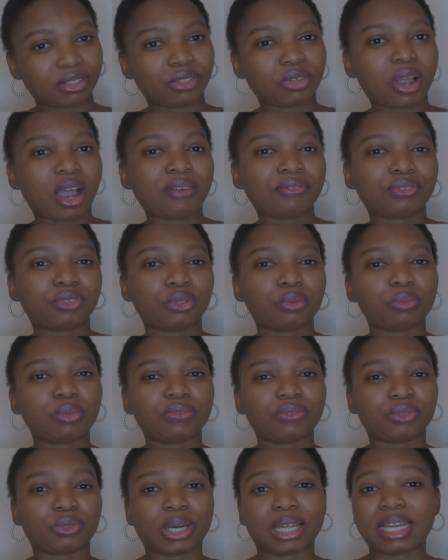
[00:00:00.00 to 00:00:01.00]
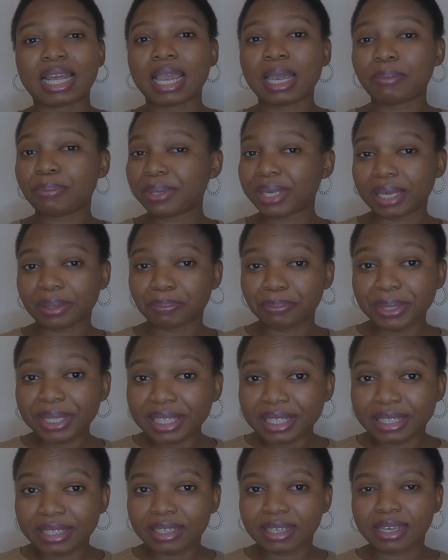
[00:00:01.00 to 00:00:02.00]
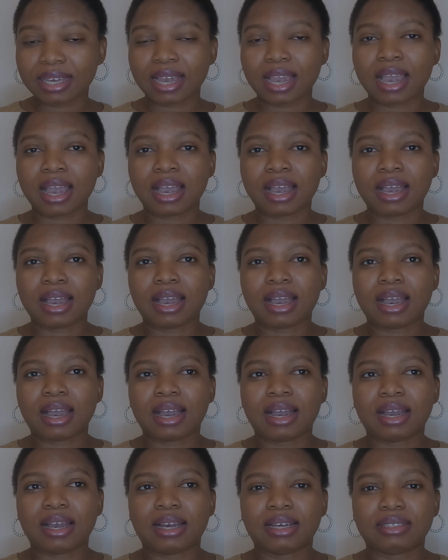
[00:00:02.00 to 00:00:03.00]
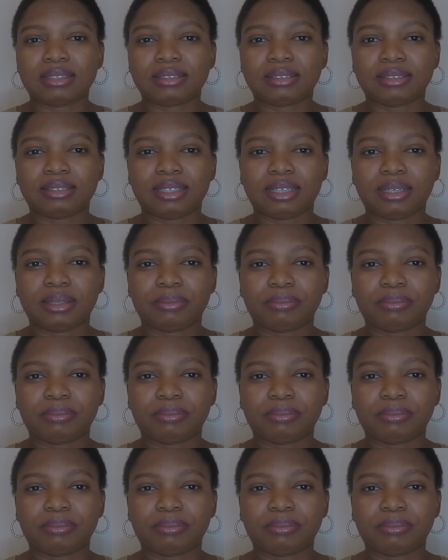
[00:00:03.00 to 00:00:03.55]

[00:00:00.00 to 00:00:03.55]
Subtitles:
You have to move to an Air BnB. And